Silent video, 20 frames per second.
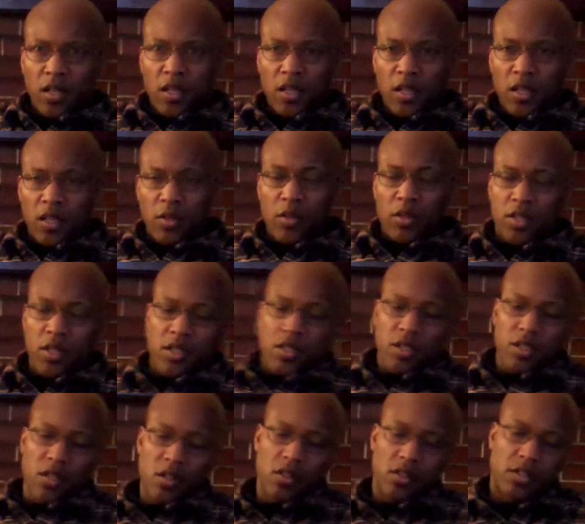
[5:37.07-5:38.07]
It was such
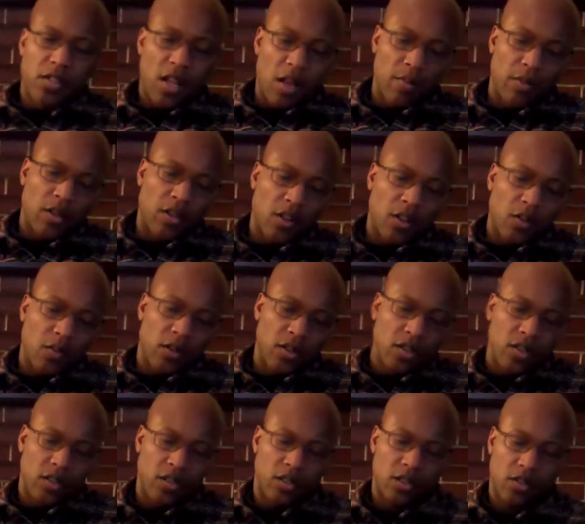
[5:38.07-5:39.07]
a long time ago,
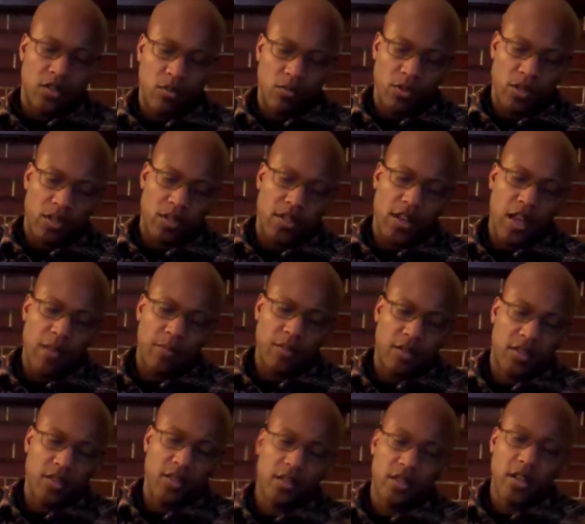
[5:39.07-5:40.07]
and so much has happened
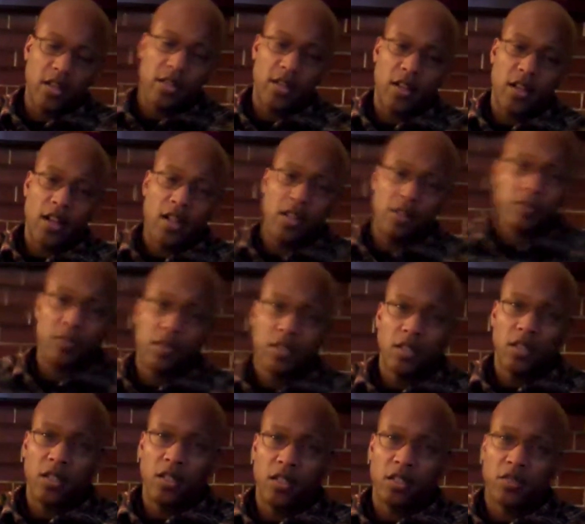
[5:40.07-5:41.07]
since that time
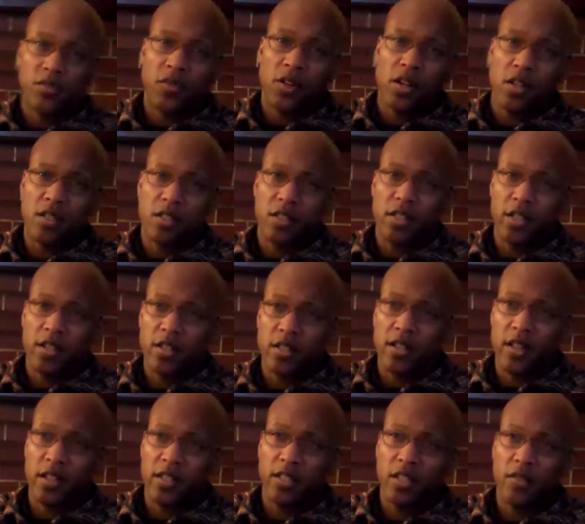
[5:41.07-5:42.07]
as far as
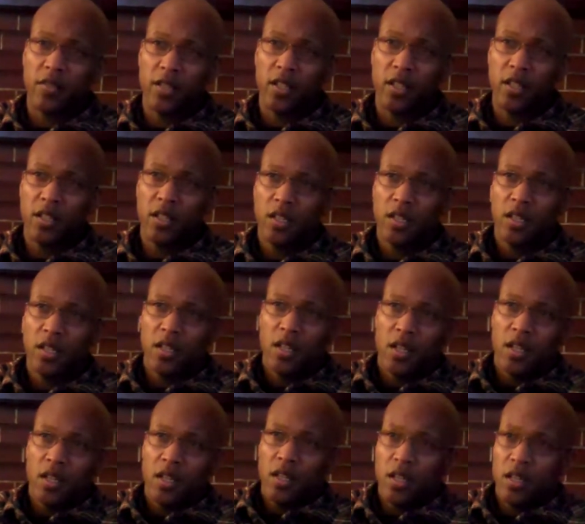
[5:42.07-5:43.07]
terrorist activity.
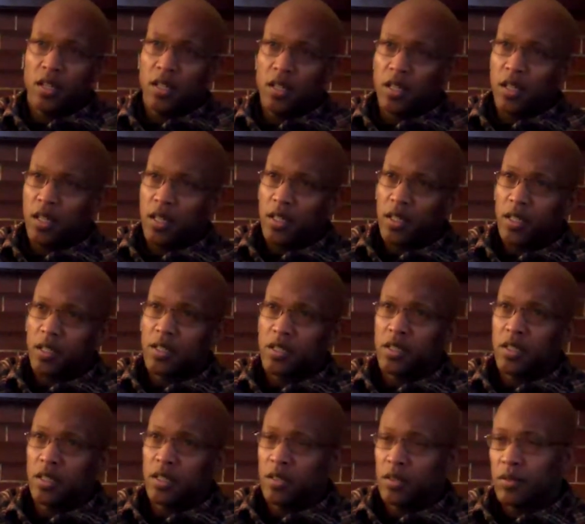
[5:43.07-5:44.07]
It
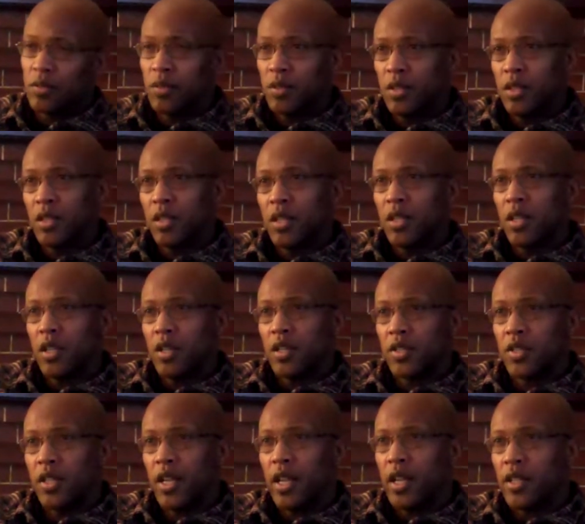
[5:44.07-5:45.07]
still
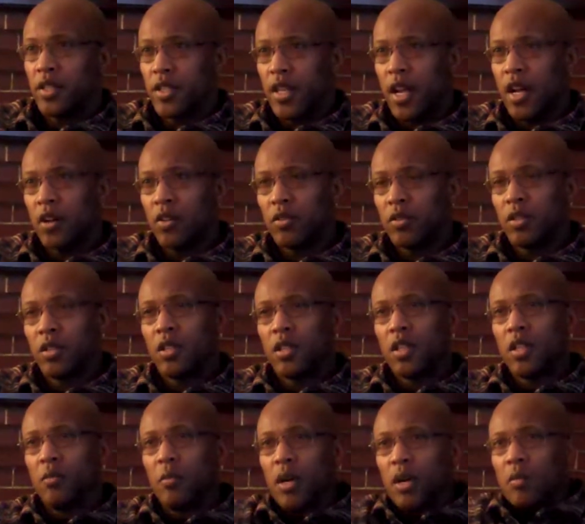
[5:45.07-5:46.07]
stands out
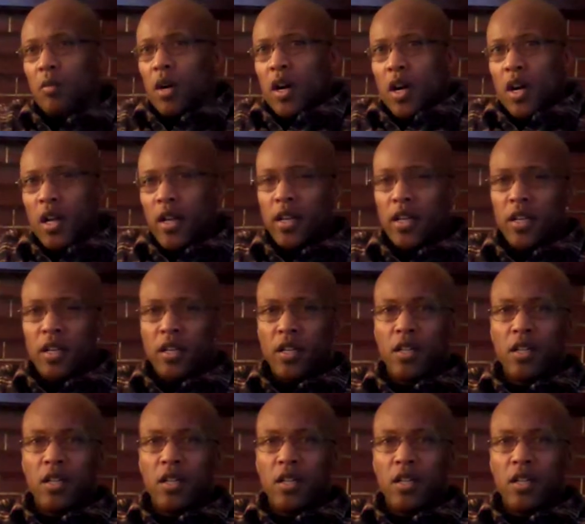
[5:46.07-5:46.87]
in my mind,